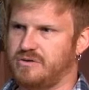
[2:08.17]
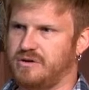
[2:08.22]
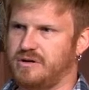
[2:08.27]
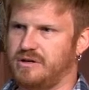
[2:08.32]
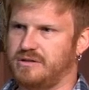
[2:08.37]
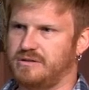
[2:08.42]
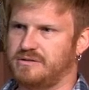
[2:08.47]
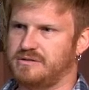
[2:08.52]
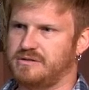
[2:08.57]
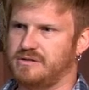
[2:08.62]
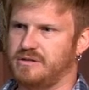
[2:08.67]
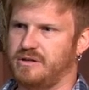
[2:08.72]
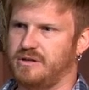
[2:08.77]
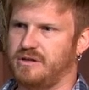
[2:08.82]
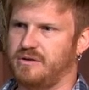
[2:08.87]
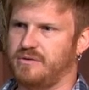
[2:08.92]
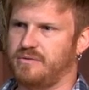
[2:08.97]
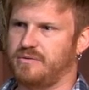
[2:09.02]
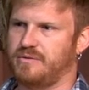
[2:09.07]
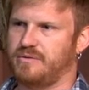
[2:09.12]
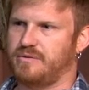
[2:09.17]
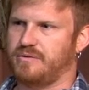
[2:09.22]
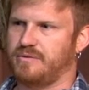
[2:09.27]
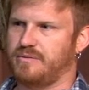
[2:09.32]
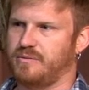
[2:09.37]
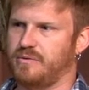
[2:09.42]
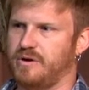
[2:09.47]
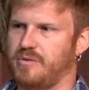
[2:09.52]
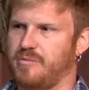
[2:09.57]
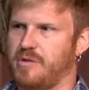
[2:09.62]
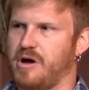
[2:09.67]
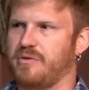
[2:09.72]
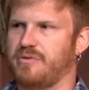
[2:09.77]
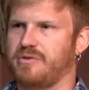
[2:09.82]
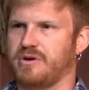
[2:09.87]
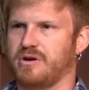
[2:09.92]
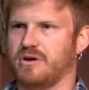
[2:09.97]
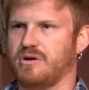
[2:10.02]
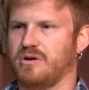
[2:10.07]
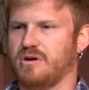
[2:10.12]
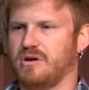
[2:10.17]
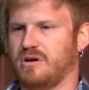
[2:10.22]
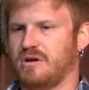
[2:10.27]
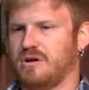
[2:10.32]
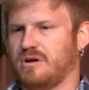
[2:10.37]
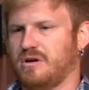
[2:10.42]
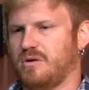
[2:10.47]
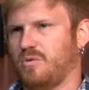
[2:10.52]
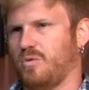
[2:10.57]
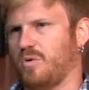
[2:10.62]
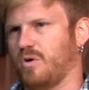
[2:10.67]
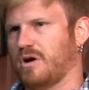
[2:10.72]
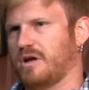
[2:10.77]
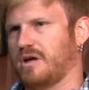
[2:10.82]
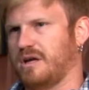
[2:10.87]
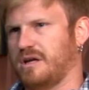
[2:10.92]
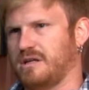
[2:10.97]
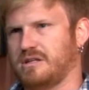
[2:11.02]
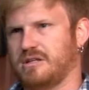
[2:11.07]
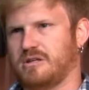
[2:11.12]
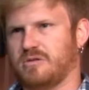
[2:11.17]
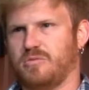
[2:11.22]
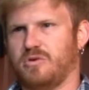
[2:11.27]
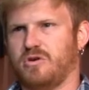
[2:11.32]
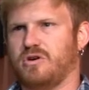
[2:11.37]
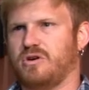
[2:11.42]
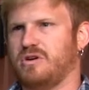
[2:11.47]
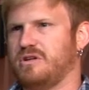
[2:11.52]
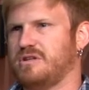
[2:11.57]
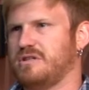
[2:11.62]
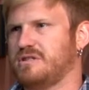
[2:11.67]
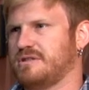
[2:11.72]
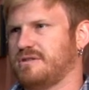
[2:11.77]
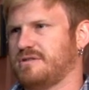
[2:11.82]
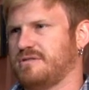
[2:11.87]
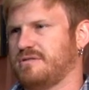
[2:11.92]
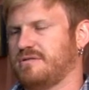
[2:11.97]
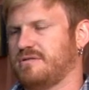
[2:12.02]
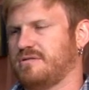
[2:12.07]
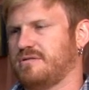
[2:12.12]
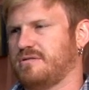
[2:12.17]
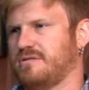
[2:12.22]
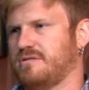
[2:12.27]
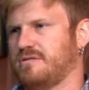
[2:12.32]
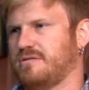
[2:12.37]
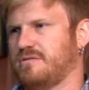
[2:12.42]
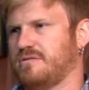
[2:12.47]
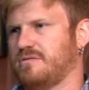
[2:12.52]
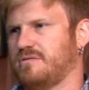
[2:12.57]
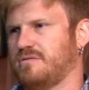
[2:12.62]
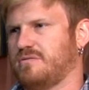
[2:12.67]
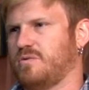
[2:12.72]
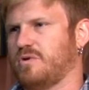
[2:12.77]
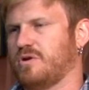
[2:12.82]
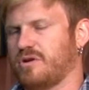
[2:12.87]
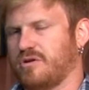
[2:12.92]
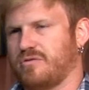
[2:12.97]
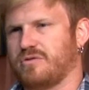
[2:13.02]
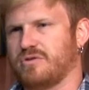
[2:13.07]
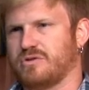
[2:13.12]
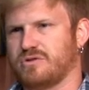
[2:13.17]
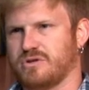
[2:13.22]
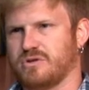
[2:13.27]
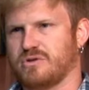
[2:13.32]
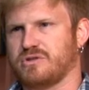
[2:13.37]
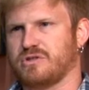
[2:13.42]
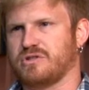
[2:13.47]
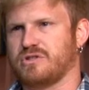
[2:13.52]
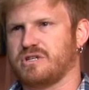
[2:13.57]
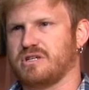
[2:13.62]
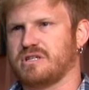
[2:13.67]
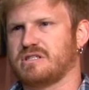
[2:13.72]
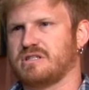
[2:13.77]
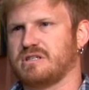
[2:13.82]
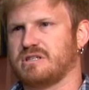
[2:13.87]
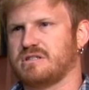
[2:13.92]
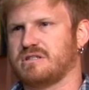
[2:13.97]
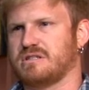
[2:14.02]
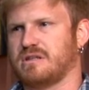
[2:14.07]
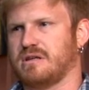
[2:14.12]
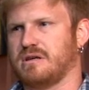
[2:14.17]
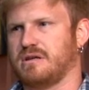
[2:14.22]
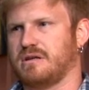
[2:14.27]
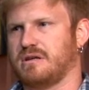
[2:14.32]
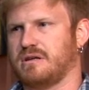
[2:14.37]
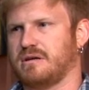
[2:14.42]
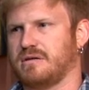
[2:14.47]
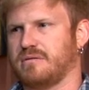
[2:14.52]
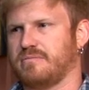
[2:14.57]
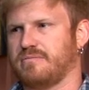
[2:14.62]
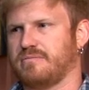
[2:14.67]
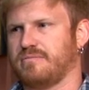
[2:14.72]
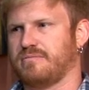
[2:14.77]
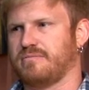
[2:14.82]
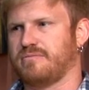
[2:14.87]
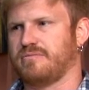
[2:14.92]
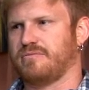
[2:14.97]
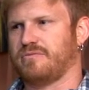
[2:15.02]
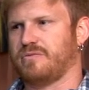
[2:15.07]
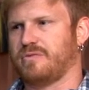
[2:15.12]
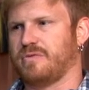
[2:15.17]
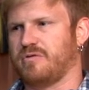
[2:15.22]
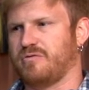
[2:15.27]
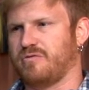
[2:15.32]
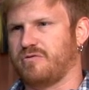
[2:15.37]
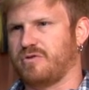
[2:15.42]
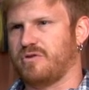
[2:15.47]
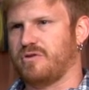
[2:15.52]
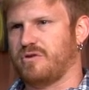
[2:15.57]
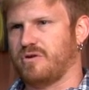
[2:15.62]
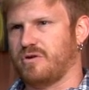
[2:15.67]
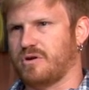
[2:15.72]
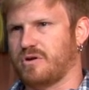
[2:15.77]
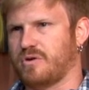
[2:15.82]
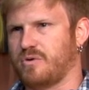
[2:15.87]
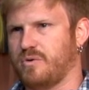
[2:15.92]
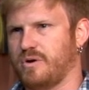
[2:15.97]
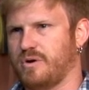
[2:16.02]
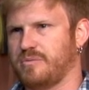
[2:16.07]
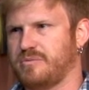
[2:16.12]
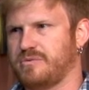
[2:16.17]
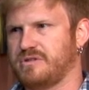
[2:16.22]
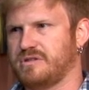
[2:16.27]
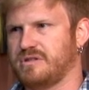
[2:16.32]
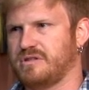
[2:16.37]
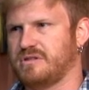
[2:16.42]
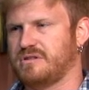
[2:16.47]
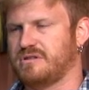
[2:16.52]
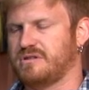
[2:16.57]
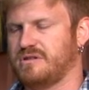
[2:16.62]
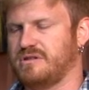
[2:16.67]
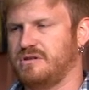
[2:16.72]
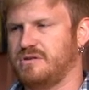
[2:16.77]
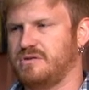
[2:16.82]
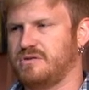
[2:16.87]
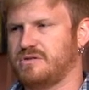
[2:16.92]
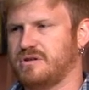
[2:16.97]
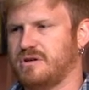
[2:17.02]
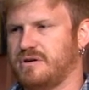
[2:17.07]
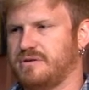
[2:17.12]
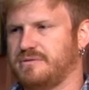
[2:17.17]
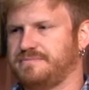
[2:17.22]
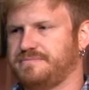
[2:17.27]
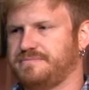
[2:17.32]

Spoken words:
on, so that when I'm out there working in communities and working for social justice, that I'm further equipped to do so.